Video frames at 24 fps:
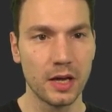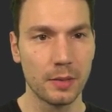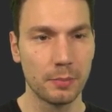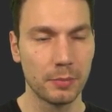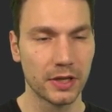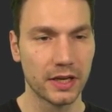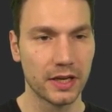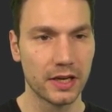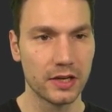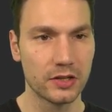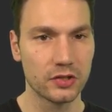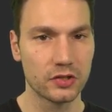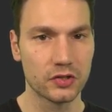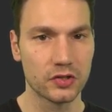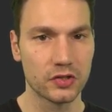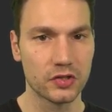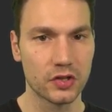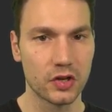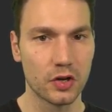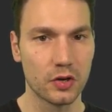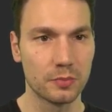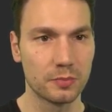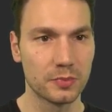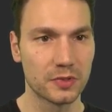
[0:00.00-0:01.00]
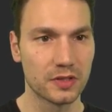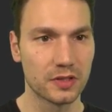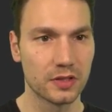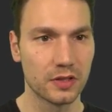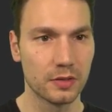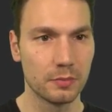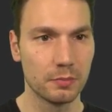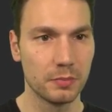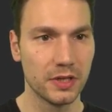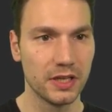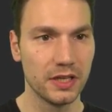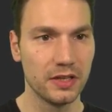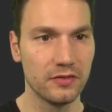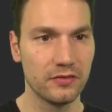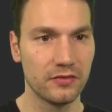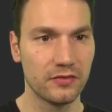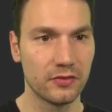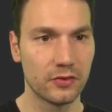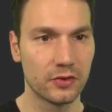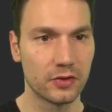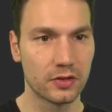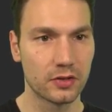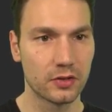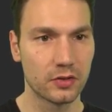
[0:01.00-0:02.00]
application scoped bean
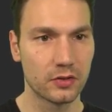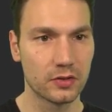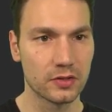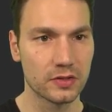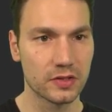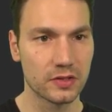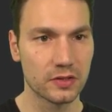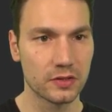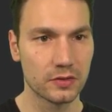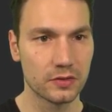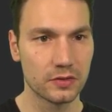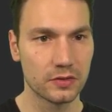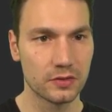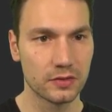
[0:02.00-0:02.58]
for also,